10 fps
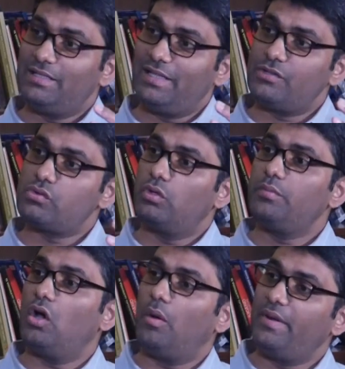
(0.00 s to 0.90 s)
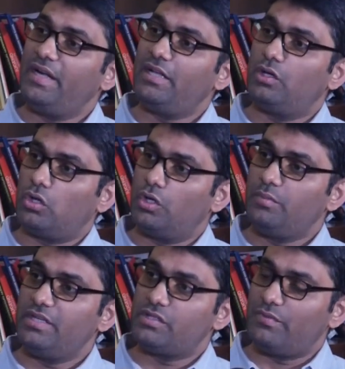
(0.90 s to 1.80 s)
And there is going to be operating
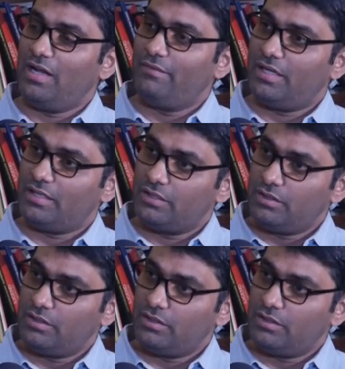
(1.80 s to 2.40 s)
autonomy as well, where